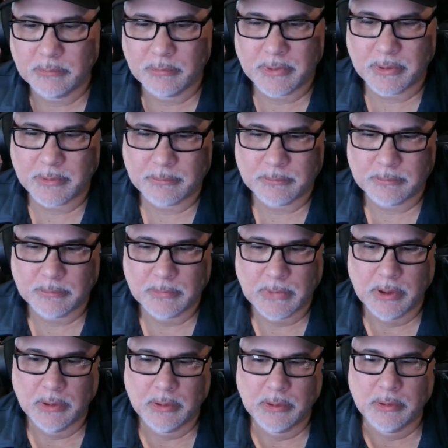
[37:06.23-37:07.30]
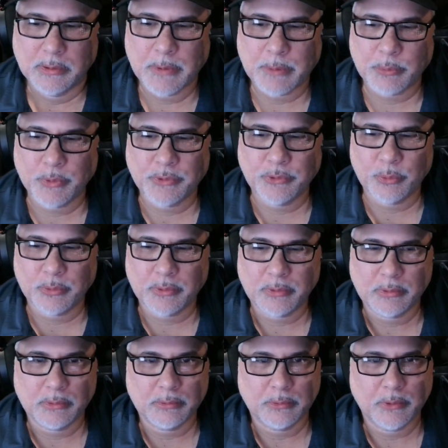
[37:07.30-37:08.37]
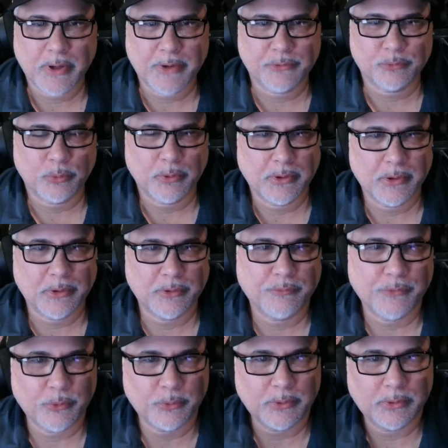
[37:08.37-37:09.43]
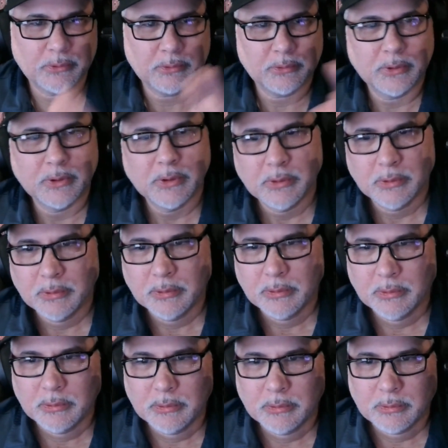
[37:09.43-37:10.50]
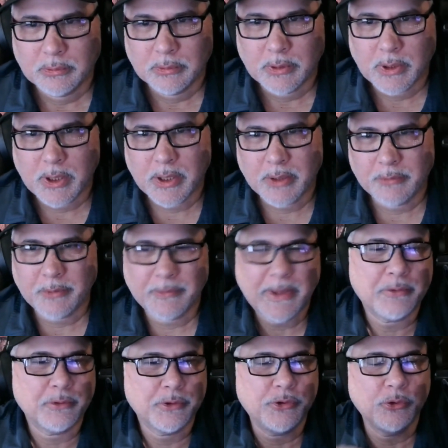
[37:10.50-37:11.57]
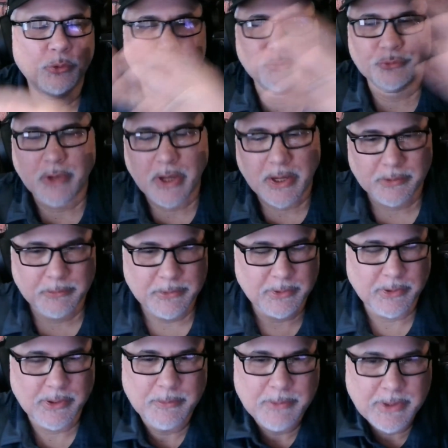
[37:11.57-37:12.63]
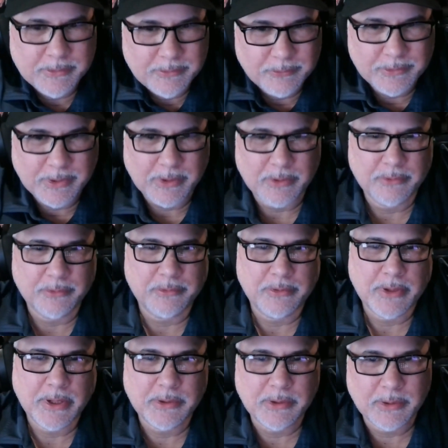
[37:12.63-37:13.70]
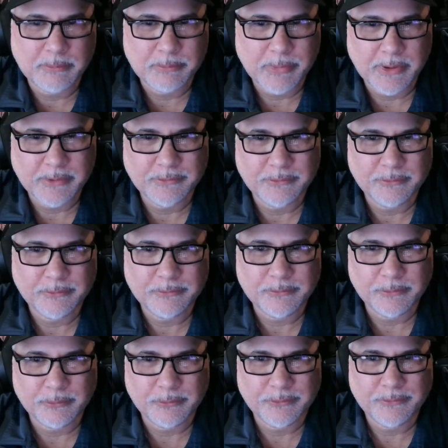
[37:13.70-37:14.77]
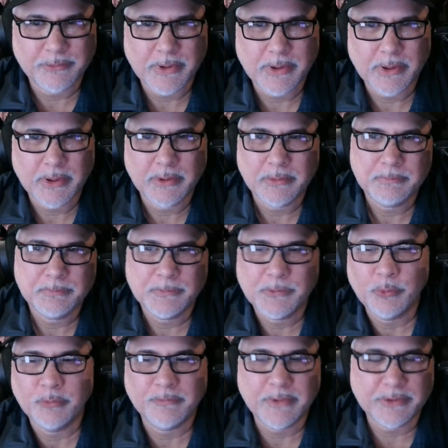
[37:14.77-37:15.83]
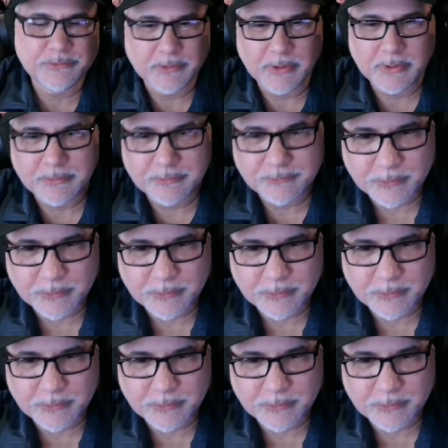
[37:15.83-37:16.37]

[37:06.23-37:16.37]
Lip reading: You remember when you guys were interviewing that huge document that came out that was like 198 pages? It was two investigators.